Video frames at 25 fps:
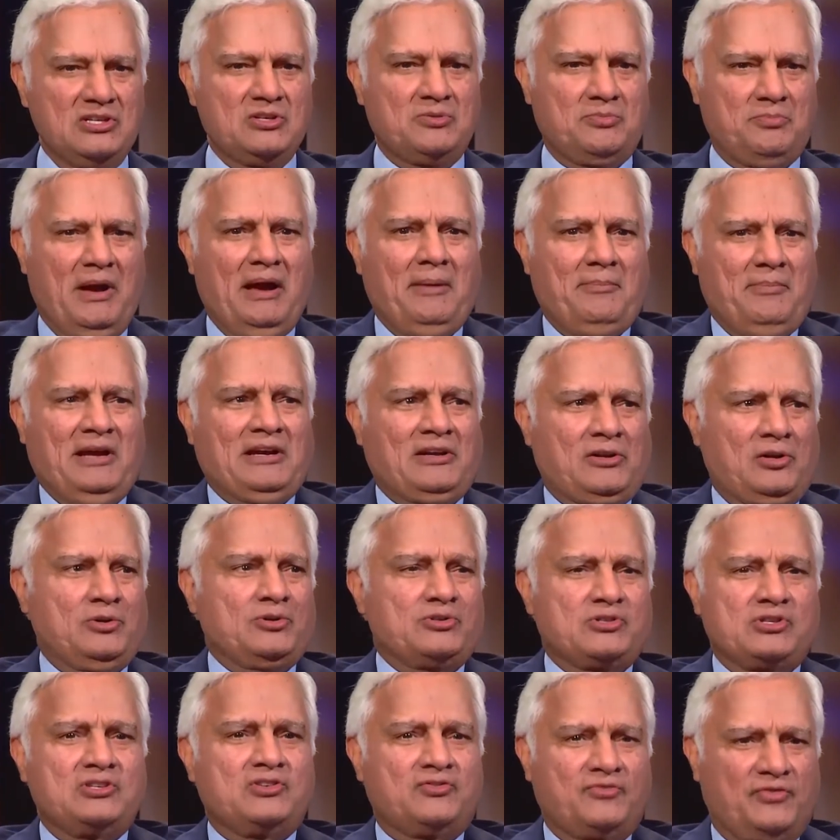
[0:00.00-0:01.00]
My
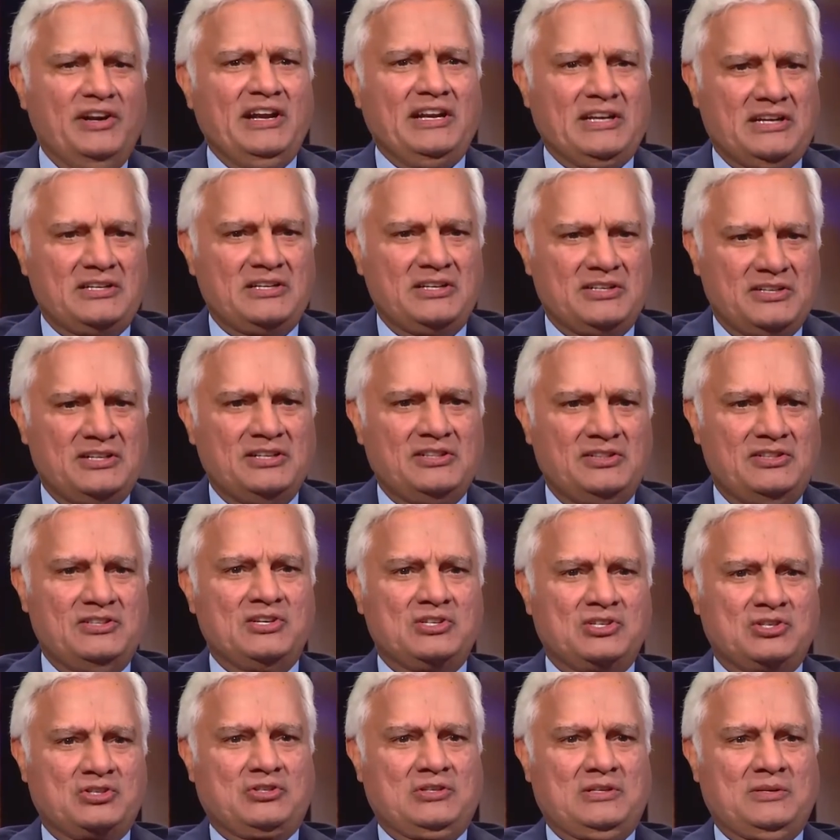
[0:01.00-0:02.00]
closest friend did
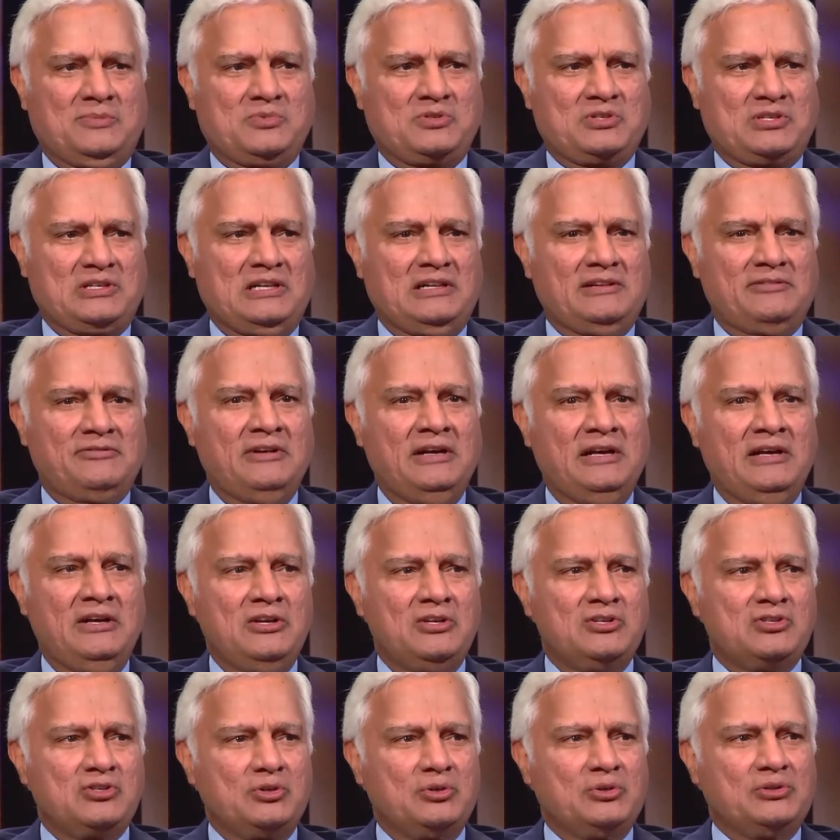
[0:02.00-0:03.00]
this to himself.
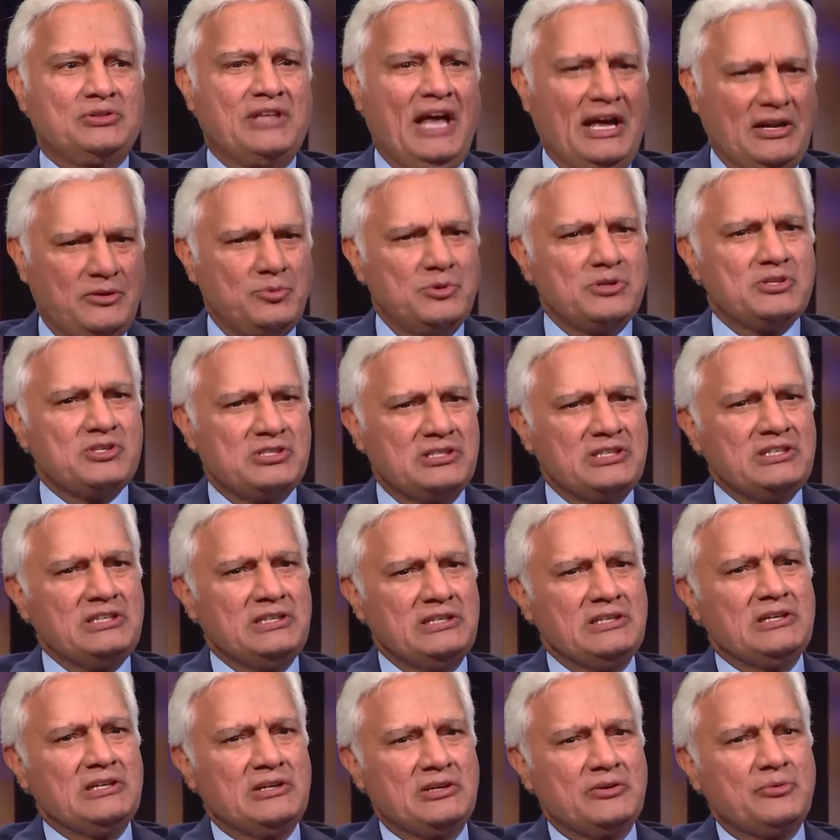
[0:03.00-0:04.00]
So that was
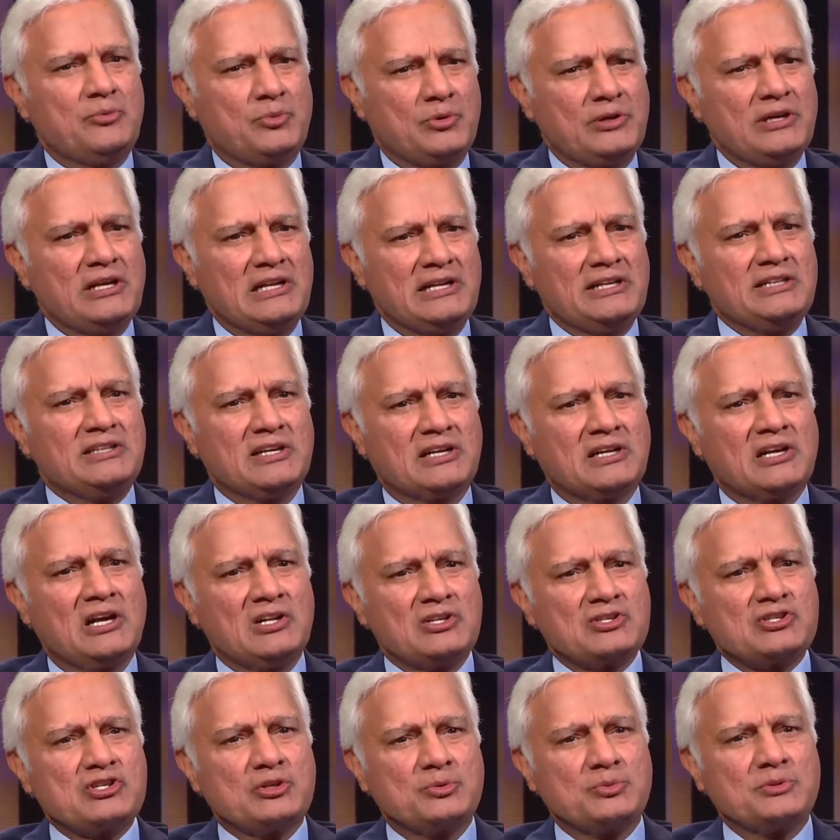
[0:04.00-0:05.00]
really the
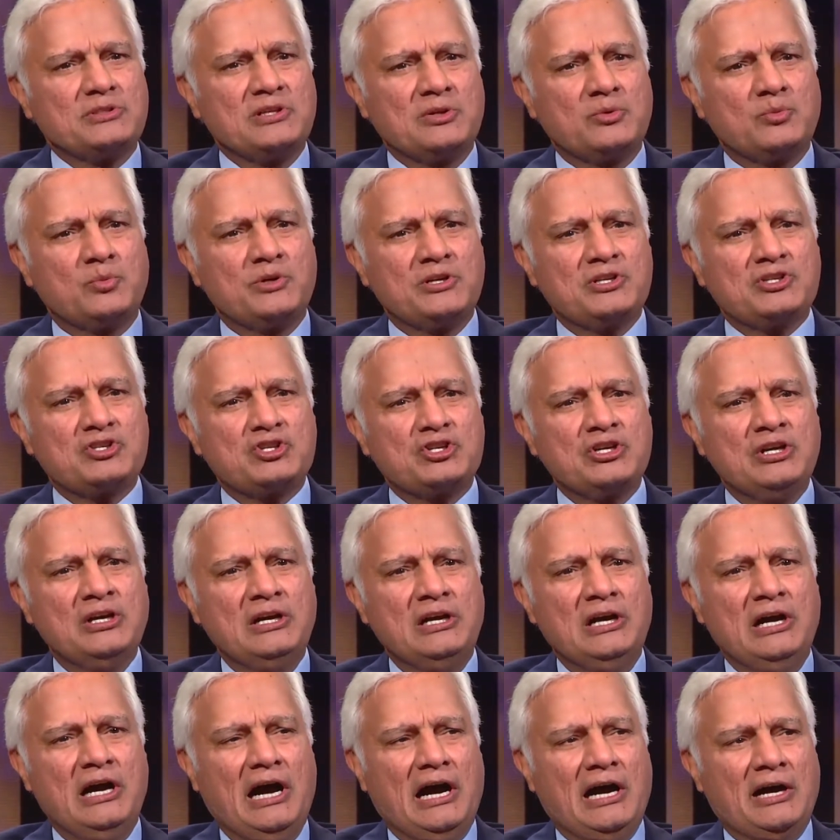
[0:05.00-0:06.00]
culture within which
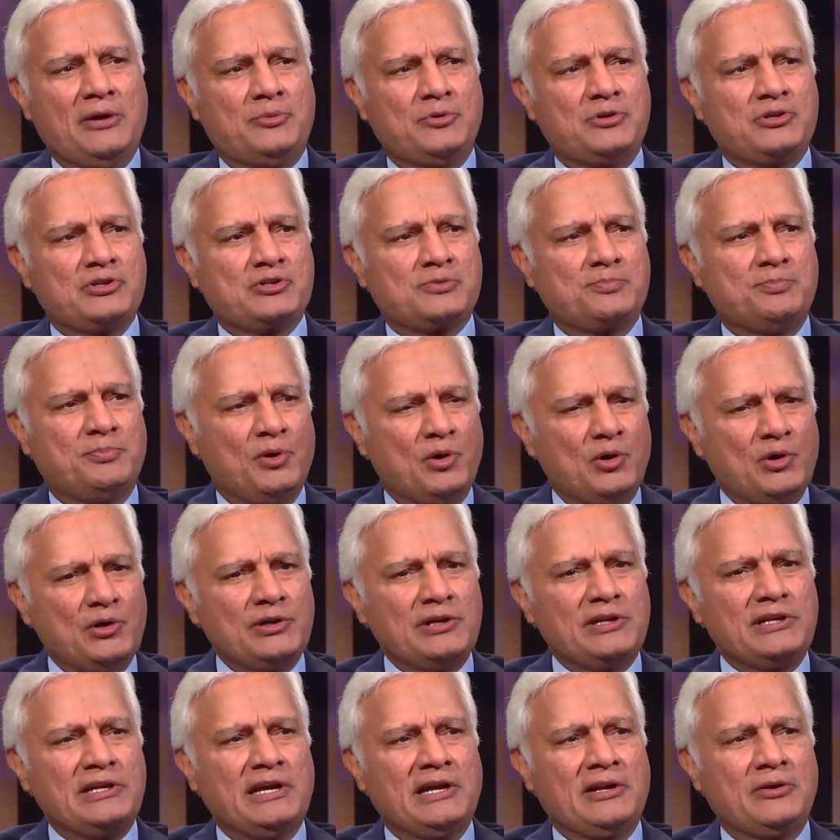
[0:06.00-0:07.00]
I was
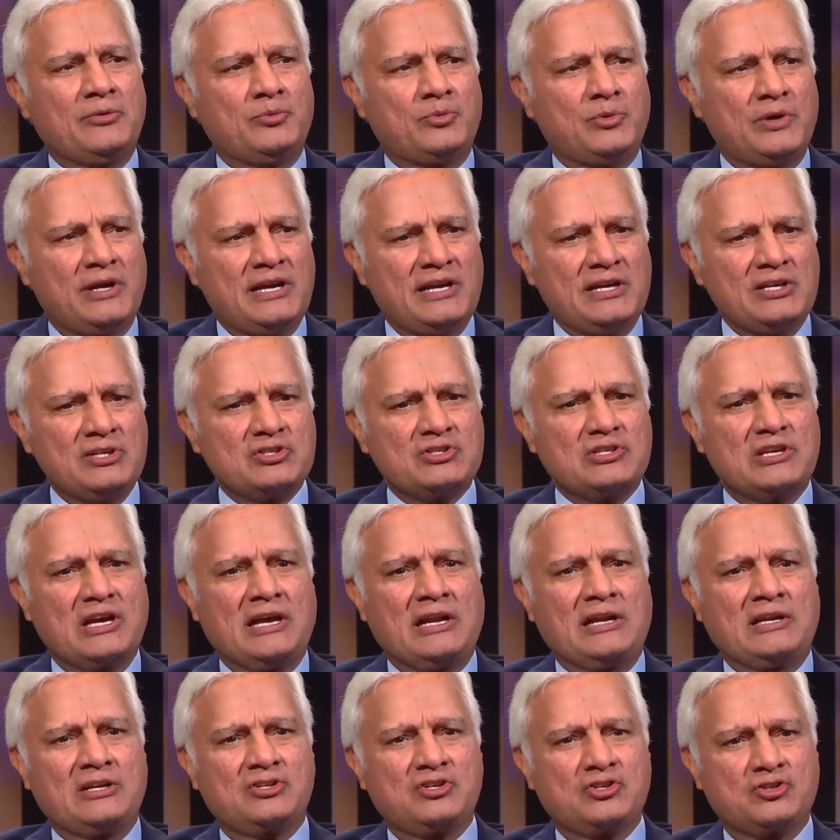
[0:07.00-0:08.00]
born and raised
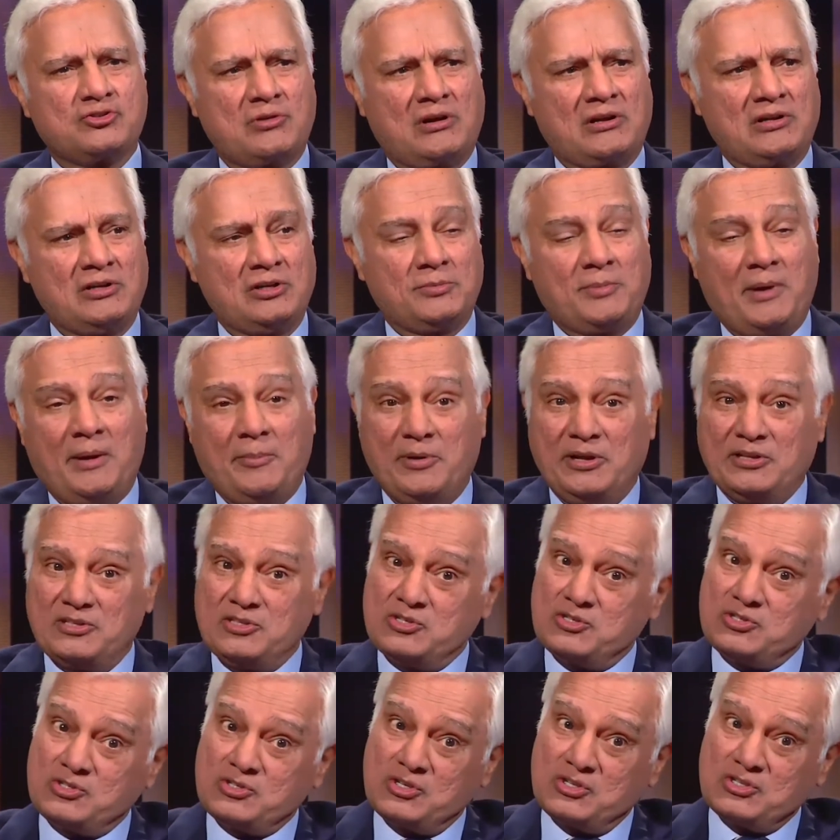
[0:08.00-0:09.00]
and struggled. My brothers
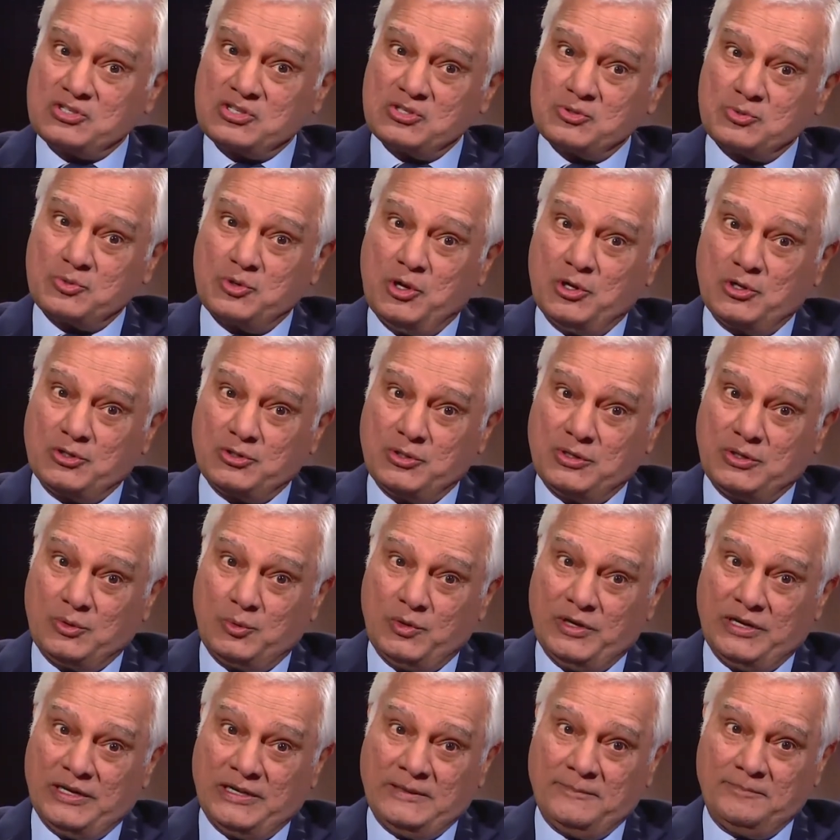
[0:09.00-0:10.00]
and sisters were all doing
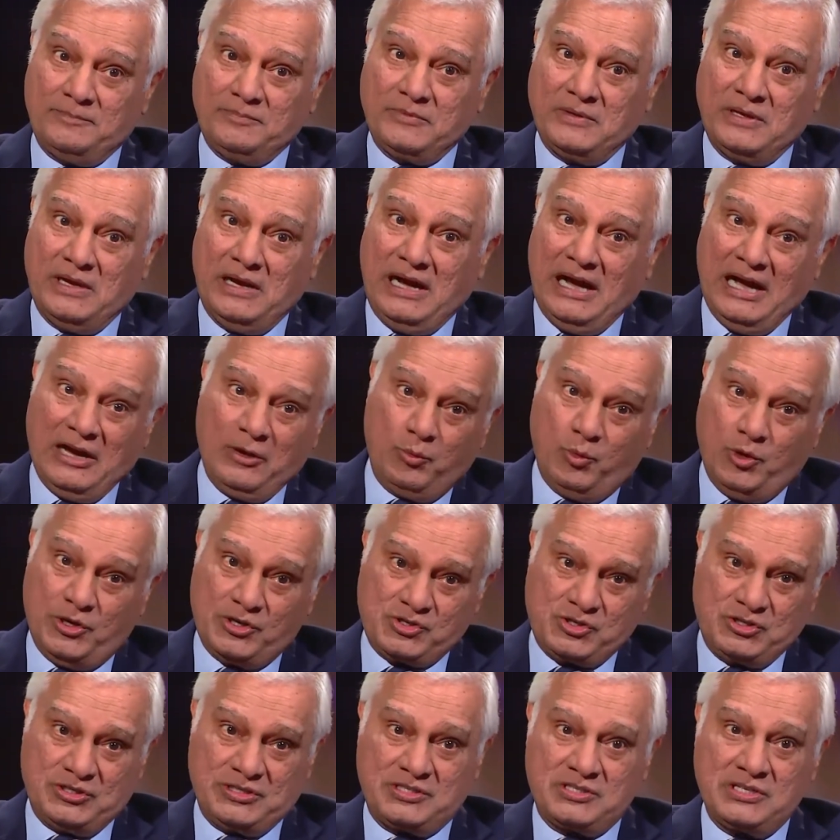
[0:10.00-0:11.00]
well. I
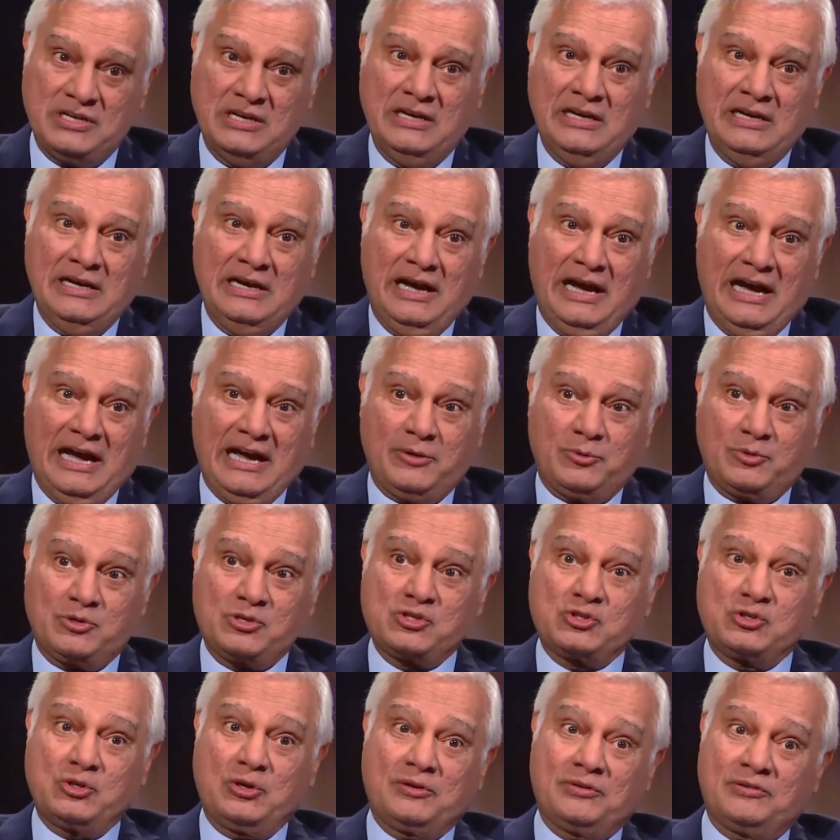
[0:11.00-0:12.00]
wasn't. I was
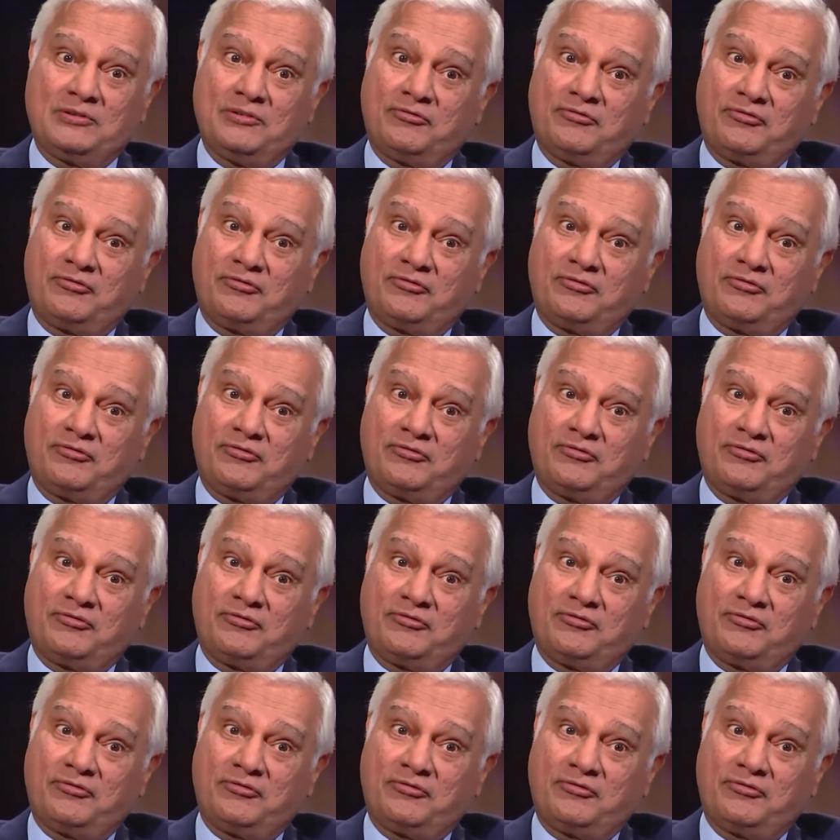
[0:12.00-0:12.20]
sort of the